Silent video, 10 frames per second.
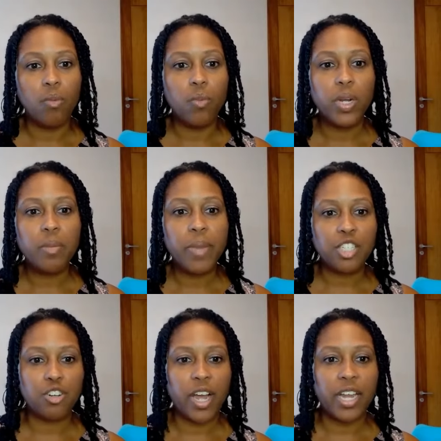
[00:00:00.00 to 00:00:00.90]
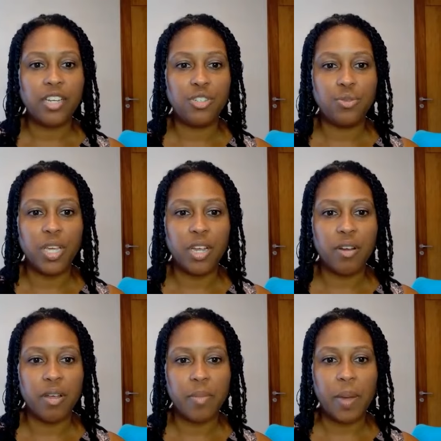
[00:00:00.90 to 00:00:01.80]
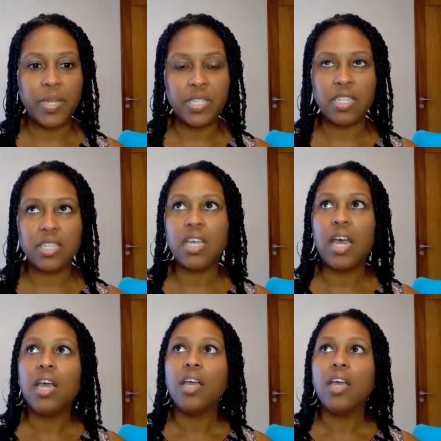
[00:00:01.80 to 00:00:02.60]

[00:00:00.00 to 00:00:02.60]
What am I trying to do here in my business?